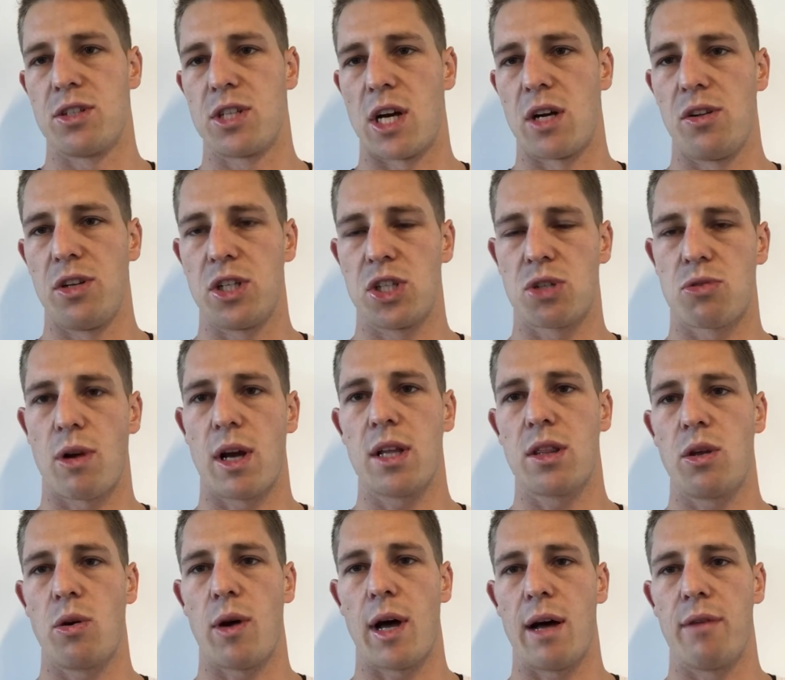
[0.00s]
Generally
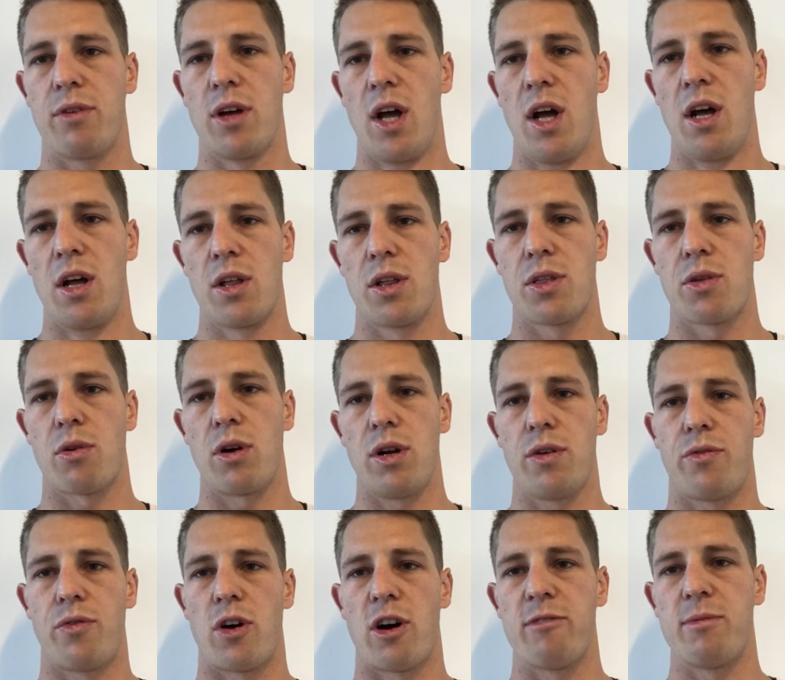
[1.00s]
strength, you'll have 3
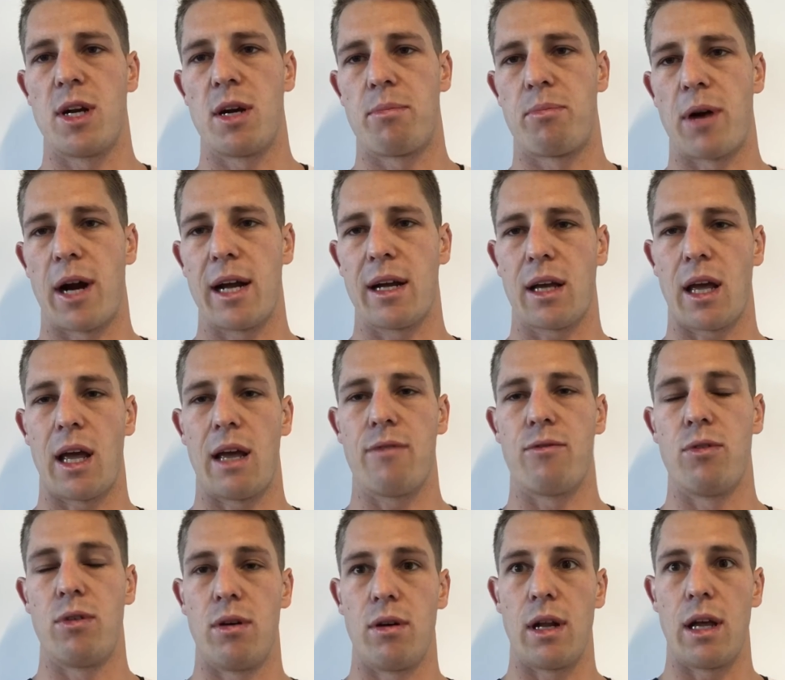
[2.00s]
to 5 minute break,
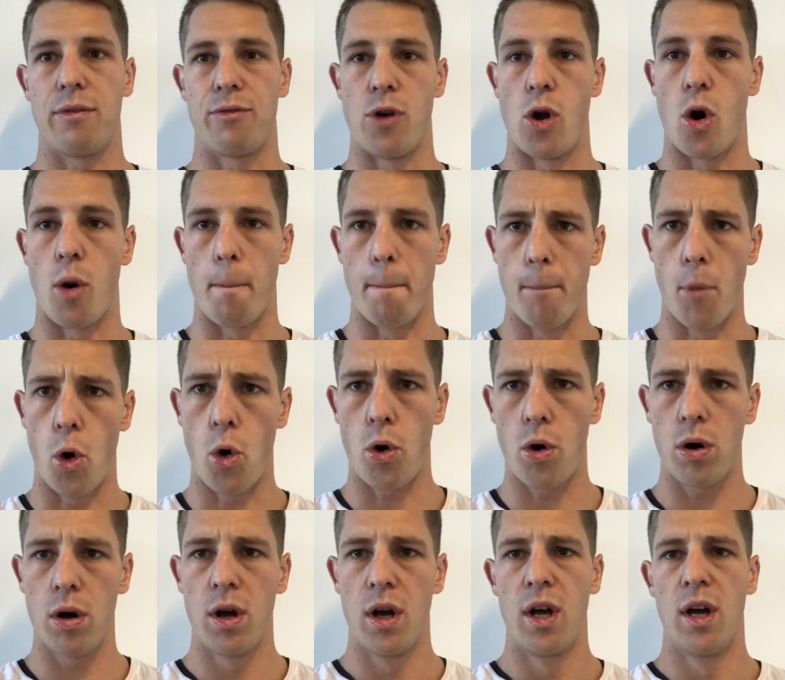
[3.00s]
even if not
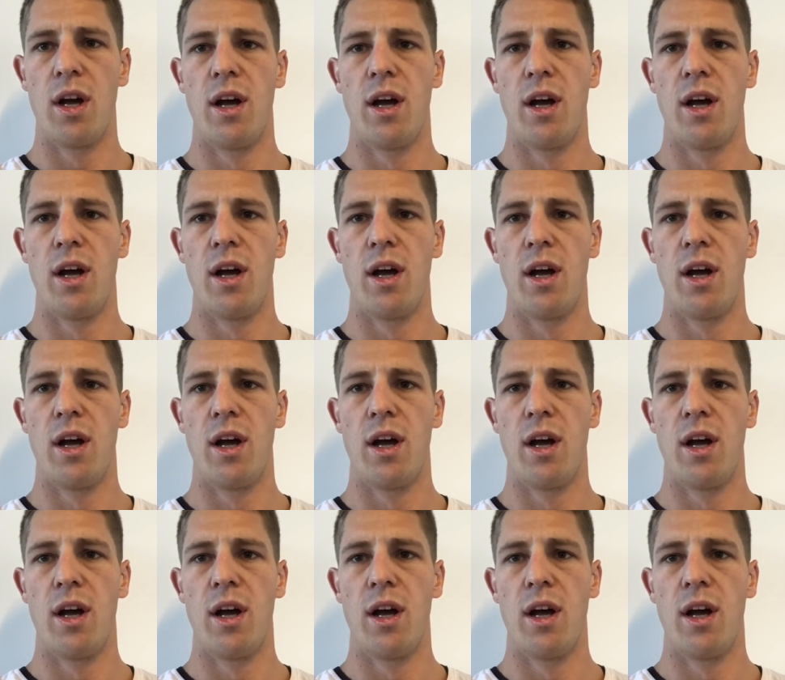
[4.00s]
more.